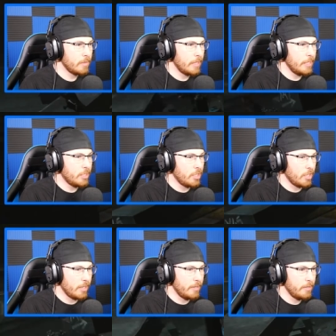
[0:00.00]
He's come,
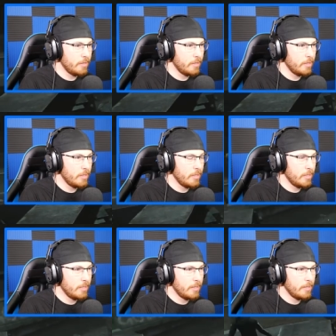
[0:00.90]
cooking. Come on up, like a
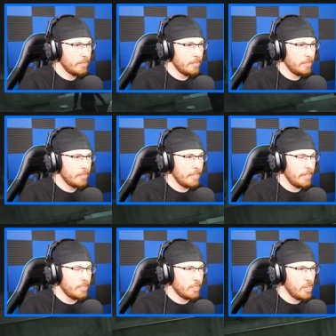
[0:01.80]
piece of steak.
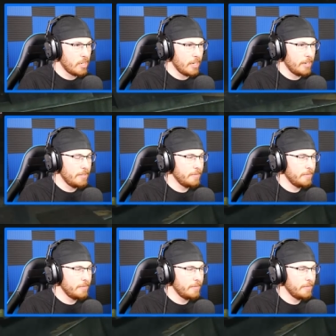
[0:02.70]
He's oh cooking.